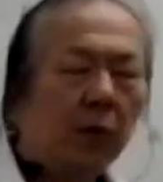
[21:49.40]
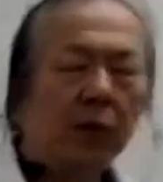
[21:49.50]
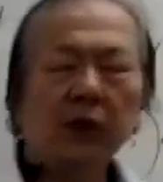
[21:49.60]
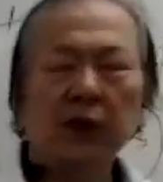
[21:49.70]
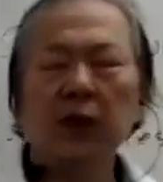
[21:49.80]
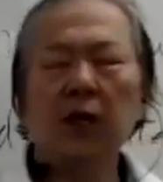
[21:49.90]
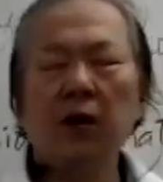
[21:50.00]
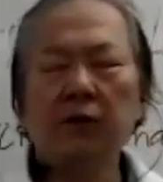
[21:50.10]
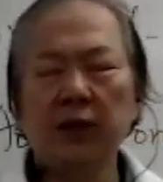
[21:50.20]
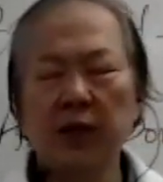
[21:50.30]
most
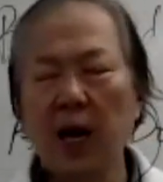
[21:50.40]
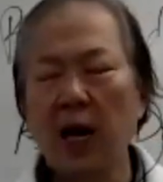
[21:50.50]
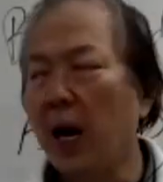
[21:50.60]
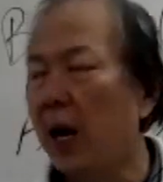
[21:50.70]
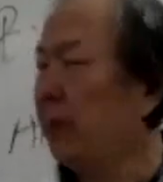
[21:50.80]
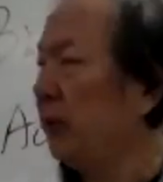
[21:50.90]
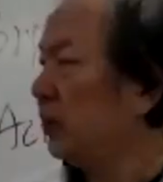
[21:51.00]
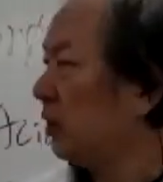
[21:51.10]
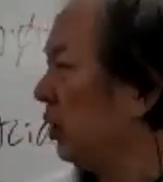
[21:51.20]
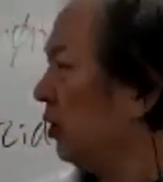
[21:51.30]
of the time they
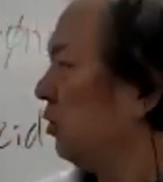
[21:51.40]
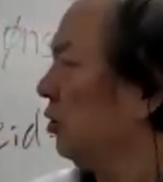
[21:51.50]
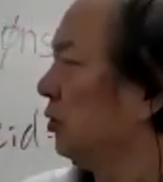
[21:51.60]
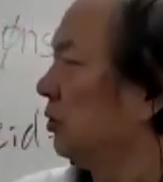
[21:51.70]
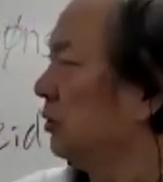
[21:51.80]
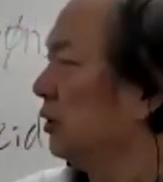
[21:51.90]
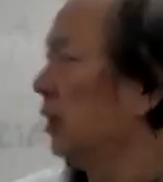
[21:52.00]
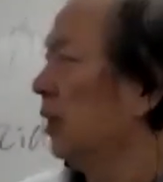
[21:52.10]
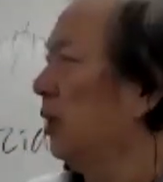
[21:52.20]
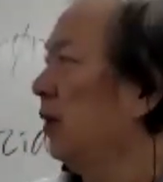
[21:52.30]
still use
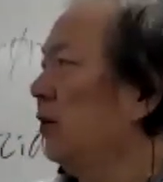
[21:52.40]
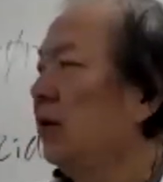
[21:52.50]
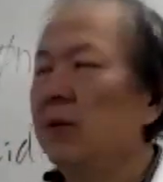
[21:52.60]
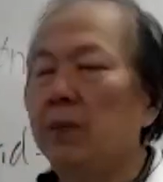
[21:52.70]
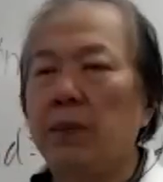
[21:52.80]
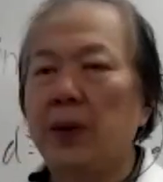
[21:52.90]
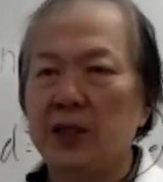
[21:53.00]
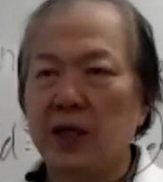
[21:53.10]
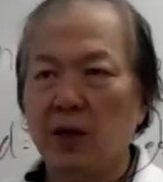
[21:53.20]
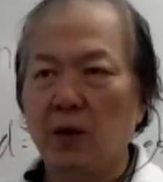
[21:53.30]
the
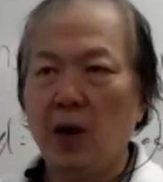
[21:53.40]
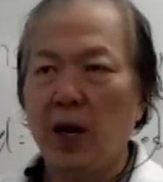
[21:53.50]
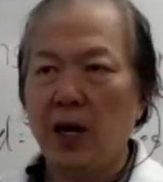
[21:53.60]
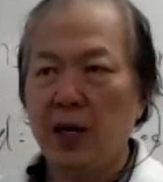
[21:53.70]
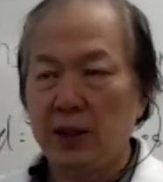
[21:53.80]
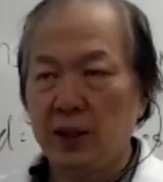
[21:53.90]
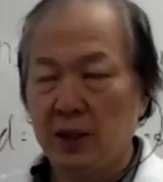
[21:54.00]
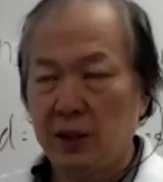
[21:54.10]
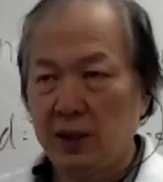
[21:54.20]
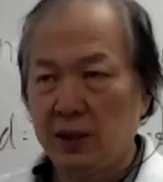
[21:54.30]
basic one
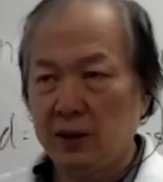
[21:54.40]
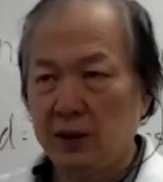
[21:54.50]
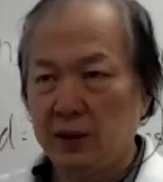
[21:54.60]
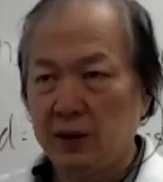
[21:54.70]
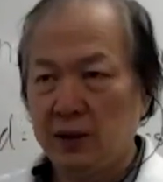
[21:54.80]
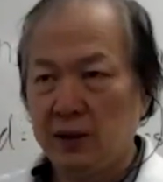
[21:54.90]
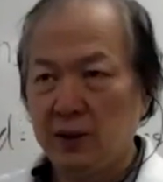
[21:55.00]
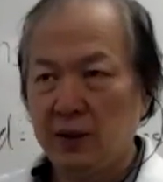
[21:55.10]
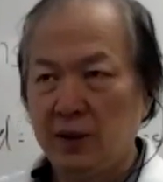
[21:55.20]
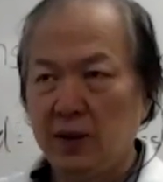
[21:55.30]
in here.
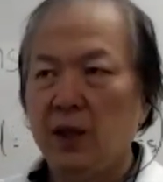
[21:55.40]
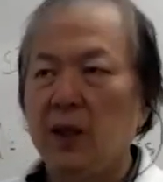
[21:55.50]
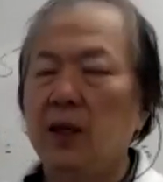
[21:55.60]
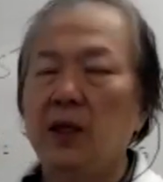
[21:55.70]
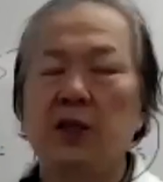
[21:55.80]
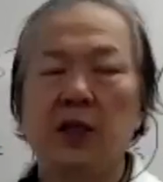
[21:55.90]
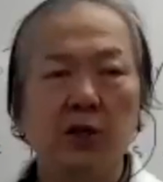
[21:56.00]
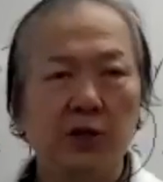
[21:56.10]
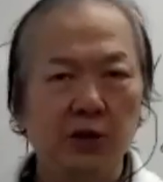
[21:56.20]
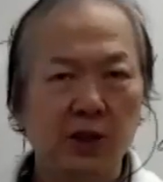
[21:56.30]
They still
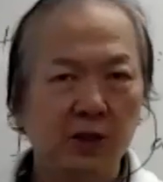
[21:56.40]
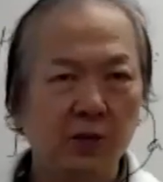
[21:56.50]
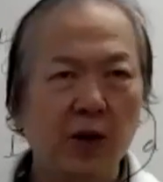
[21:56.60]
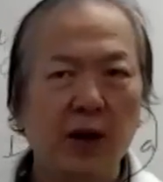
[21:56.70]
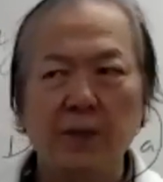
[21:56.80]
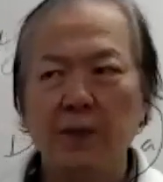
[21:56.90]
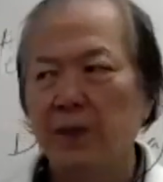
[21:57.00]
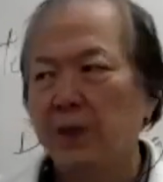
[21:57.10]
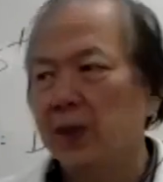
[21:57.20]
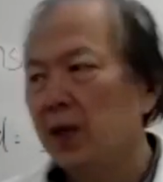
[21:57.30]
use this one.
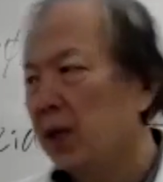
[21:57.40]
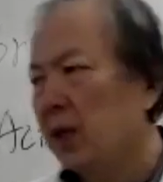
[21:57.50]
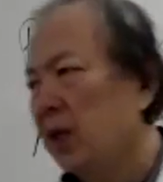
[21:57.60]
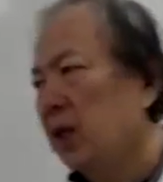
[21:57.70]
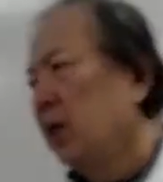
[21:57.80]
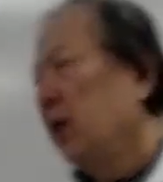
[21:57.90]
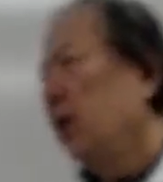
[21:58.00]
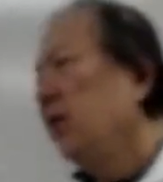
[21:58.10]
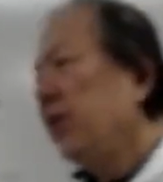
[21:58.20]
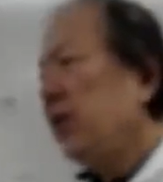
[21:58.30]

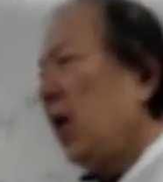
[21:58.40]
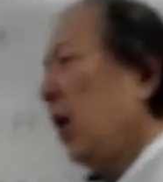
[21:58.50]
Even